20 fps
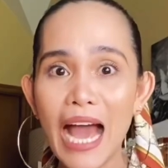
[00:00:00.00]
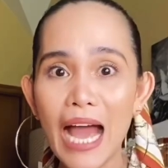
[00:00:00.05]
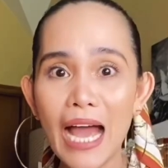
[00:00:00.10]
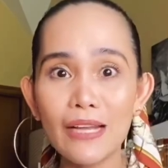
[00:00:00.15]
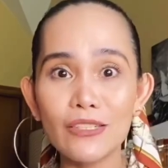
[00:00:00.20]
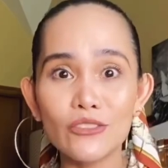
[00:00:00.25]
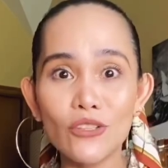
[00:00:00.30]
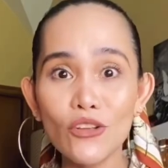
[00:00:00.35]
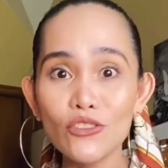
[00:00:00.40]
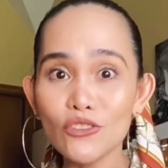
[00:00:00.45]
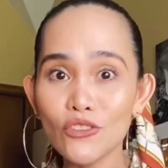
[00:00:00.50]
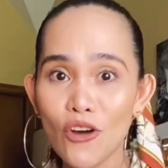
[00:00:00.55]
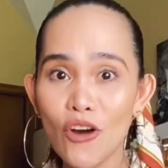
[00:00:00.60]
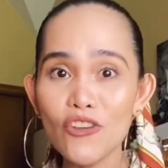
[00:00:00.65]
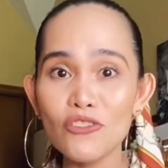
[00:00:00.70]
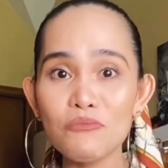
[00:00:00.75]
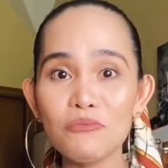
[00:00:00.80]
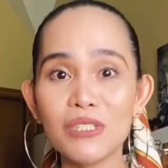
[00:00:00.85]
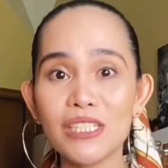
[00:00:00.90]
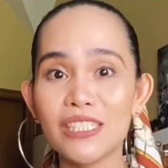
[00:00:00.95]
don't
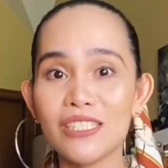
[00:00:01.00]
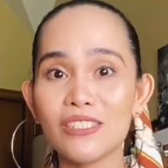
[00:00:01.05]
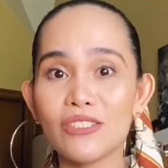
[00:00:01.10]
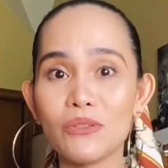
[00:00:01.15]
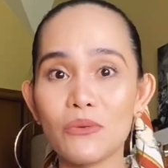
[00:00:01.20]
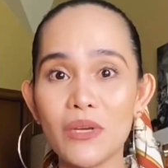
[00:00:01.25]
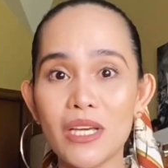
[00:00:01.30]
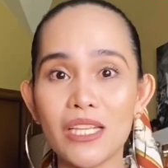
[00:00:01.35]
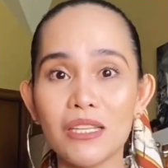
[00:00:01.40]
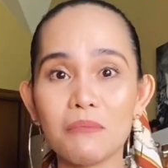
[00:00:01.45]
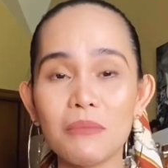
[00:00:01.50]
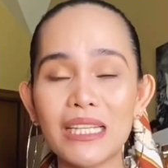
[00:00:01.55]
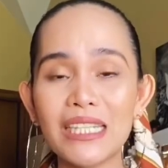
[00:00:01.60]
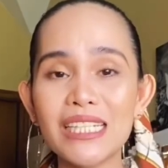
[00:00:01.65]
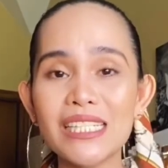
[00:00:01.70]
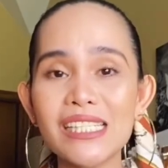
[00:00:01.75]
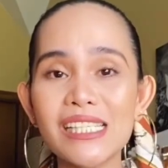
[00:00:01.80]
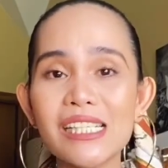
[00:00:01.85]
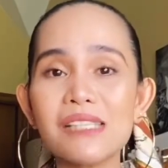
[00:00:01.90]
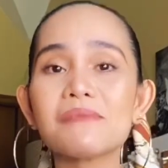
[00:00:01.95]
quote me into it, but
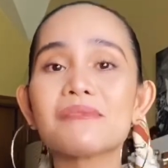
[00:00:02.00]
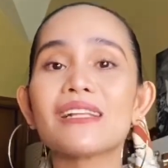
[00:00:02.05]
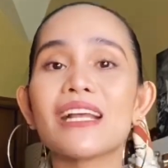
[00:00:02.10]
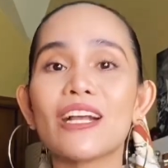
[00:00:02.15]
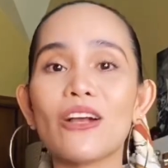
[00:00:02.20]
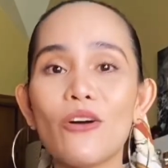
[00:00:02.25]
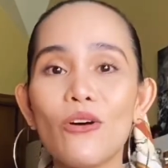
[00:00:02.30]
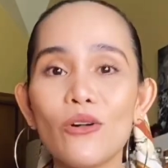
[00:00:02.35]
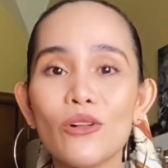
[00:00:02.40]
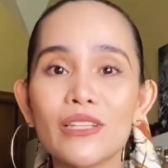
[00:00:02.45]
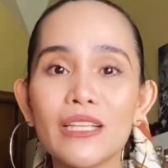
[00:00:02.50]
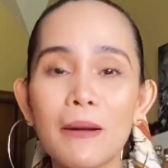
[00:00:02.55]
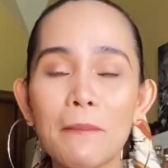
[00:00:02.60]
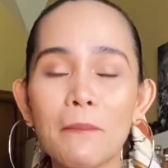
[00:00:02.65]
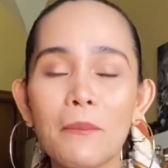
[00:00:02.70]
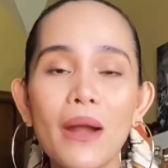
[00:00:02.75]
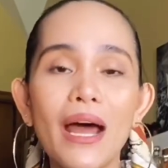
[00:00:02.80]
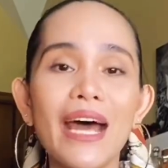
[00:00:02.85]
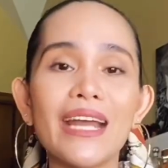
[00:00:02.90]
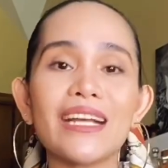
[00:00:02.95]
it seems like all their
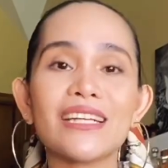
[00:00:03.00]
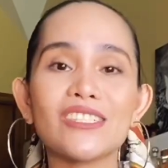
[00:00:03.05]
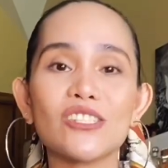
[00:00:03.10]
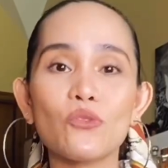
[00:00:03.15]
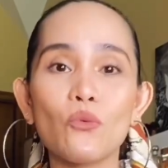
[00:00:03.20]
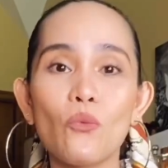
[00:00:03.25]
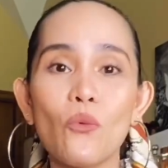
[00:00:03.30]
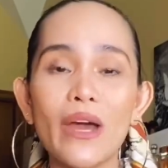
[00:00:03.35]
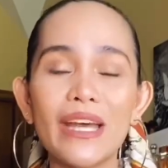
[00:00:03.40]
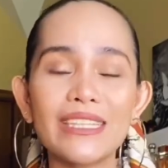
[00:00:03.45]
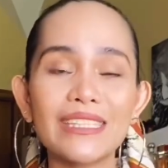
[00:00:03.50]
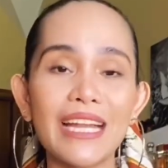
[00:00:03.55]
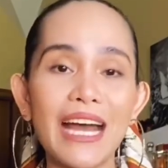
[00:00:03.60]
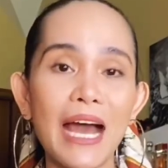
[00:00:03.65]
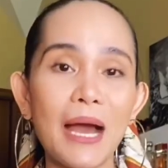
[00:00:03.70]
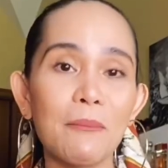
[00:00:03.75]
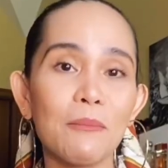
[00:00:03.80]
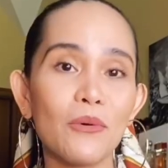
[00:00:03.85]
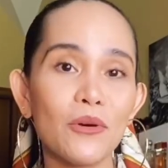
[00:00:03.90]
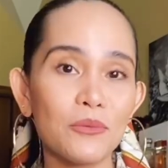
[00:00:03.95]
products went
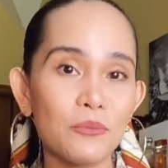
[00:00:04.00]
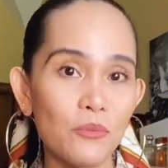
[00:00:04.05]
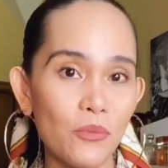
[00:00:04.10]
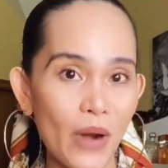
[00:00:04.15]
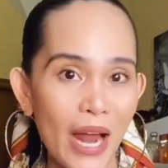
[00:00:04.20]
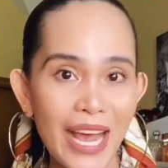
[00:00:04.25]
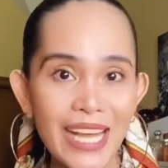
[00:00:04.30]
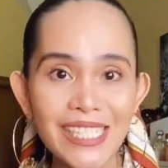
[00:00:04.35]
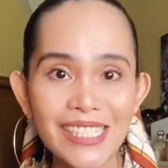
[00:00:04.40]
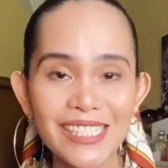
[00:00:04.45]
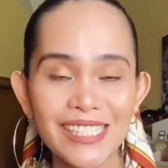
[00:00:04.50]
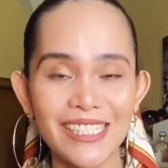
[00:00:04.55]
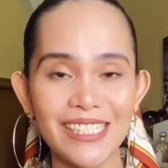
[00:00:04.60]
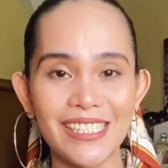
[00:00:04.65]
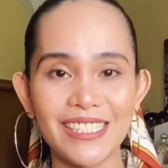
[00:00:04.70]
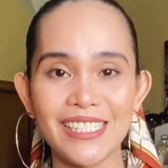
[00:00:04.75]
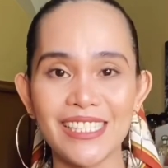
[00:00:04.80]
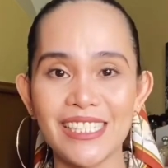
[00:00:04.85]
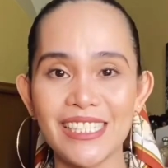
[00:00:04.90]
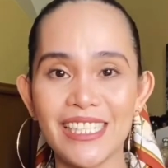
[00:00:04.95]
up on
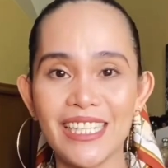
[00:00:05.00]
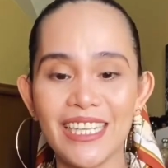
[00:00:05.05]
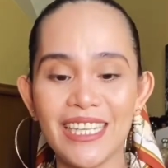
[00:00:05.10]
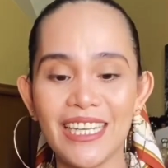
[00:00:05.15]
prices.